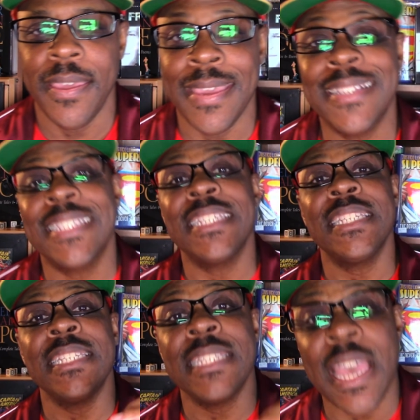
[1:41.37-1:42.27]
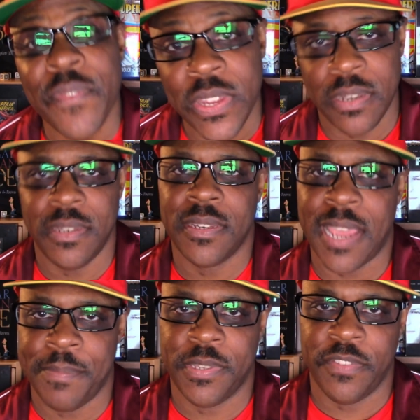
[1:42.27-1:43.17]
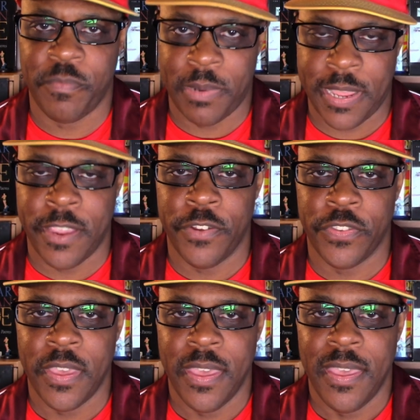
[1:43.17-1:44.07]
it's seven types of players.